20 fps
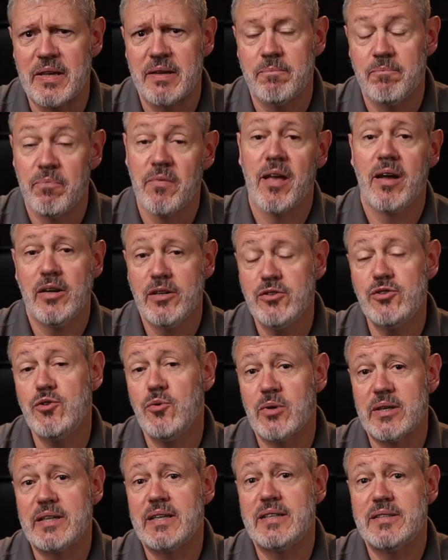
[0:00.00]
it.
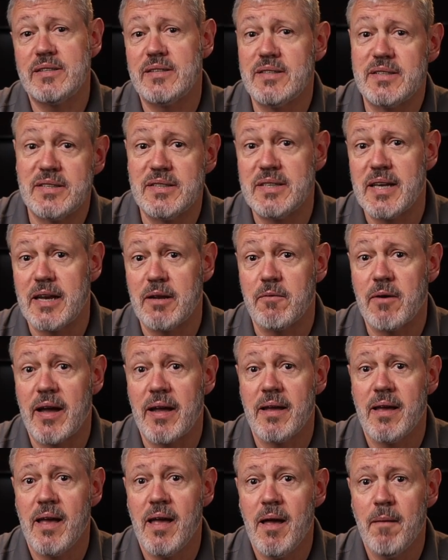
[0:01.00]
Short distances,
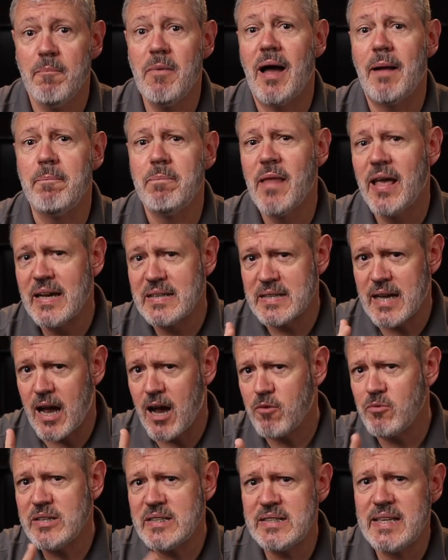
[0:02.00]
anyway. But, as I
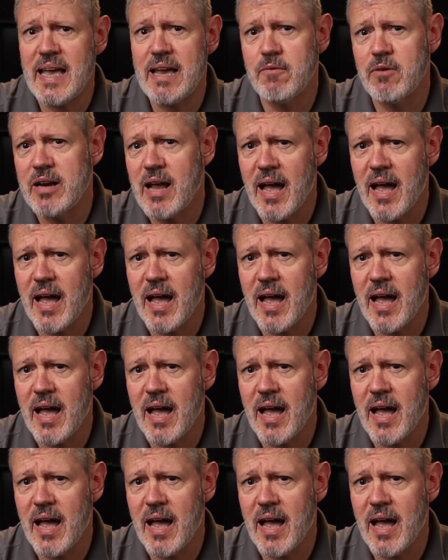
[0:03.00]
always say when